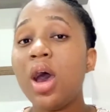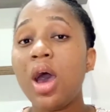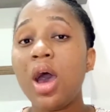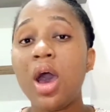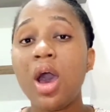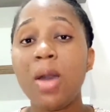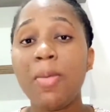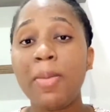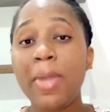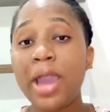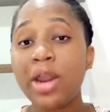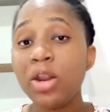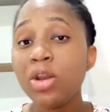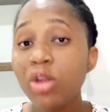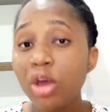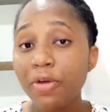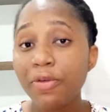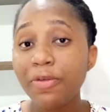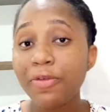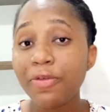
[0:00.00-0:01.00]
um, I don't
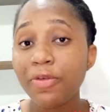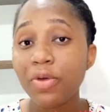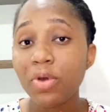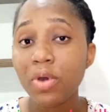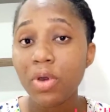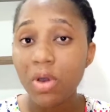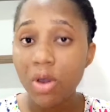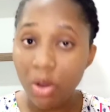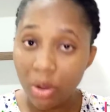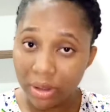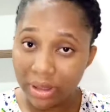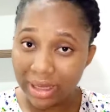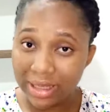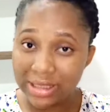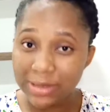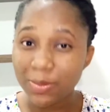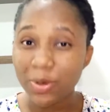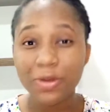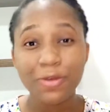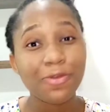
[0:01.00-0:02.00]
know of
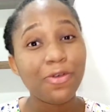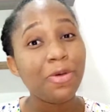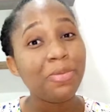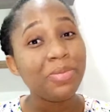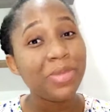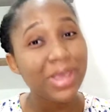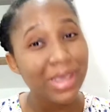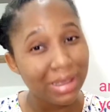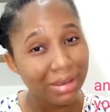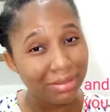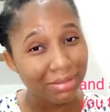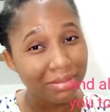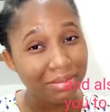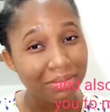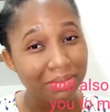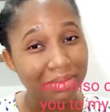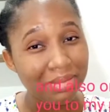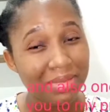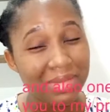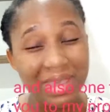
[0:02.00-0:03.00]
others, but for me,
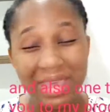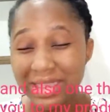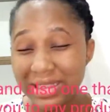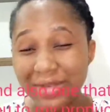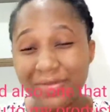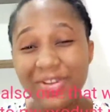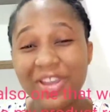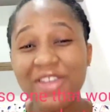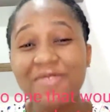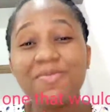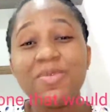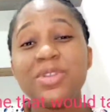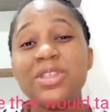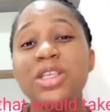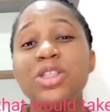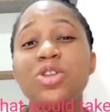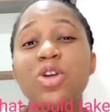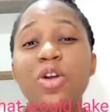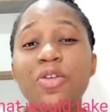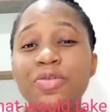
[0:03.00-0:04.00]
eighty-five
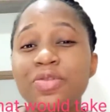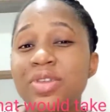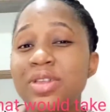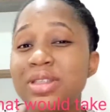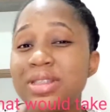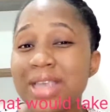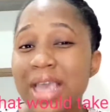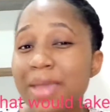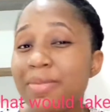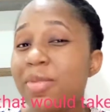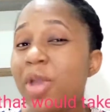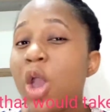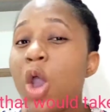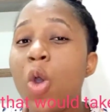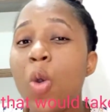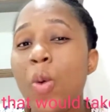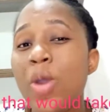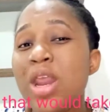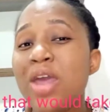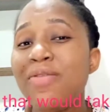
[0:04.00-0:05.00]
percent of the time,
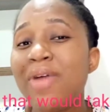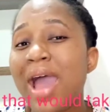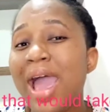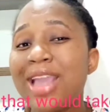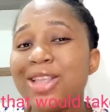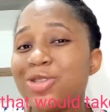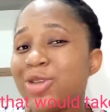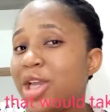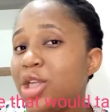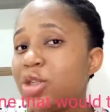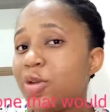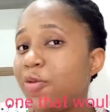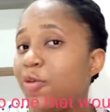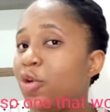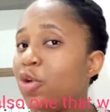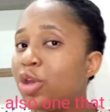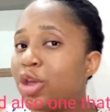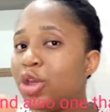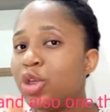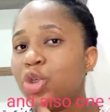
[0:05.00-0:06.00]
whenever I try to
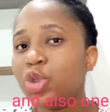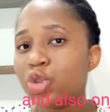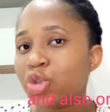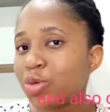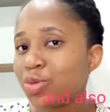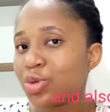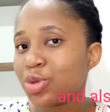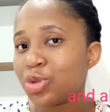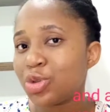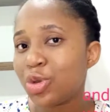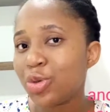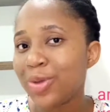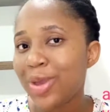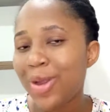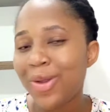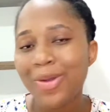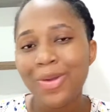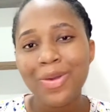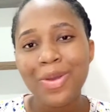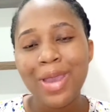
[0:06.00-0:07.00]
follow a YouTube
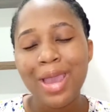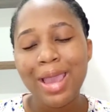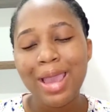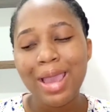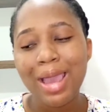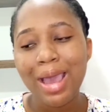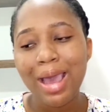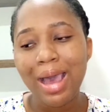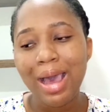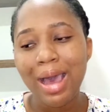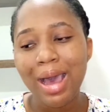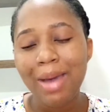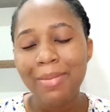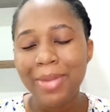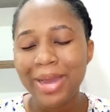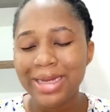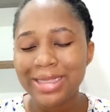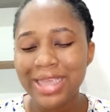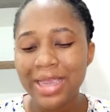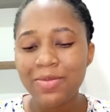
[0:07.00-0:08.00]
tutorial, um,
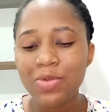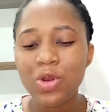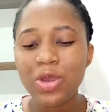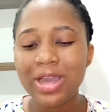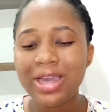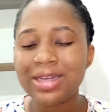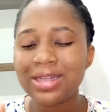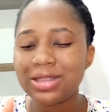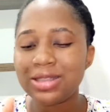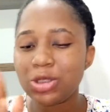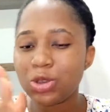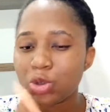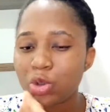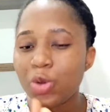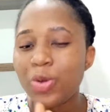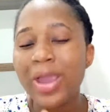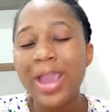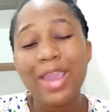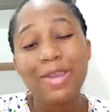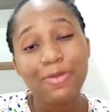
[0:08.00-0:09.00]
by the time you look at the
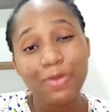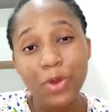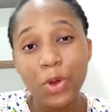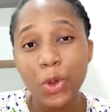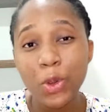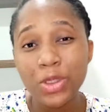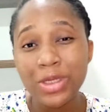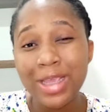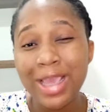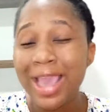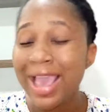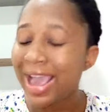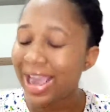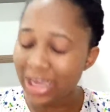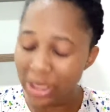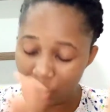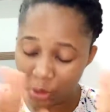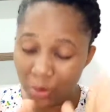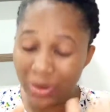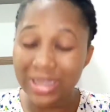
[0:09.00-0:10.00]
tutorial I followed and
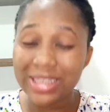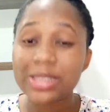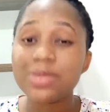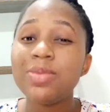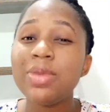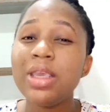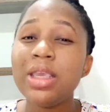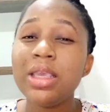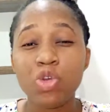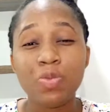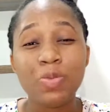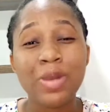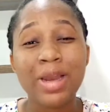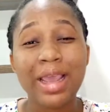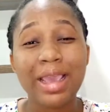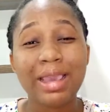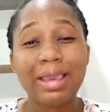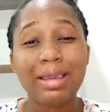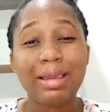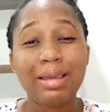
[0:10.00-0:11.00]
you look at me, you'll be
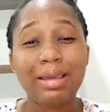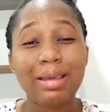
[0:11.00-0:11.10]
like,